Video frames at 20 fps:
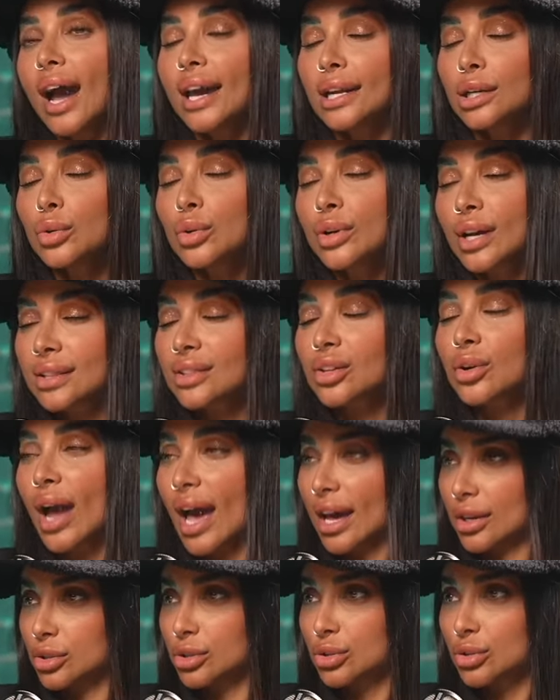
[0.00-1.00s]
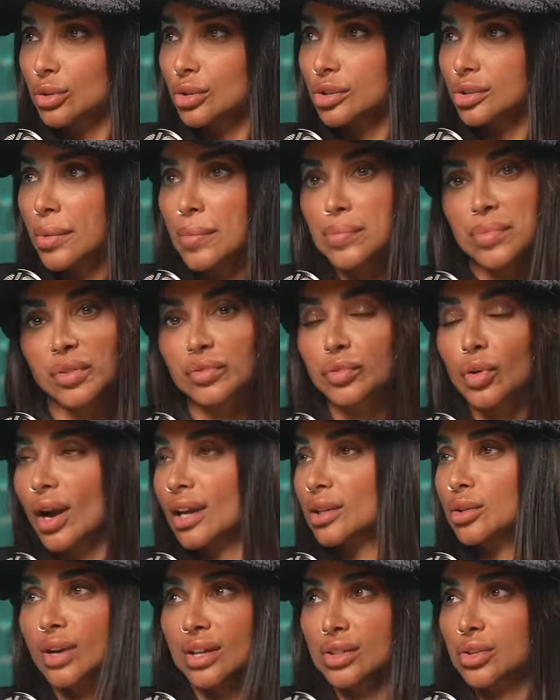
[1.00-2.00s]
I look at their attitude before
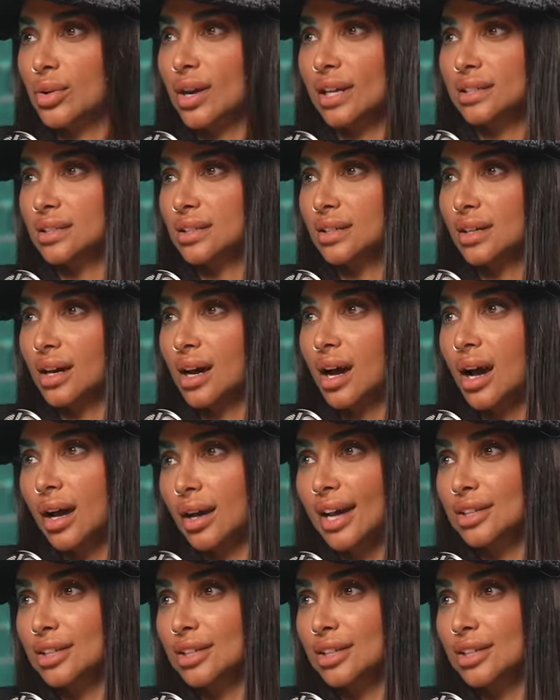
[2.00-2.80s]
I look at their idea.